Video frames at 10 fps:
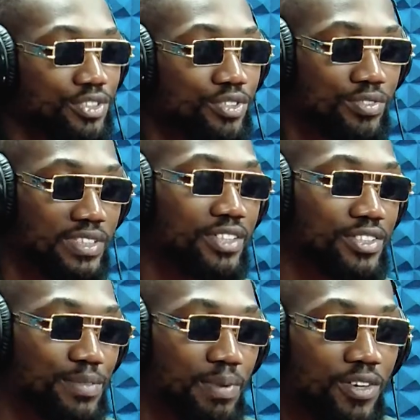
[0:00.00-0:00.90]
That too
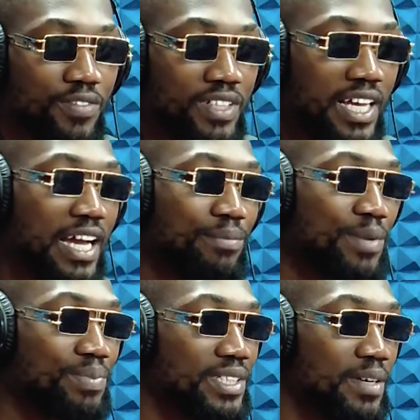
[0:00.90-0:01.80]
is part of me. Like, I'm not a
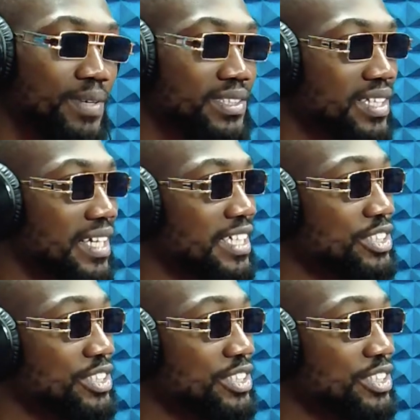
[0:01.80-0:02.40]
PDA person. Like, that.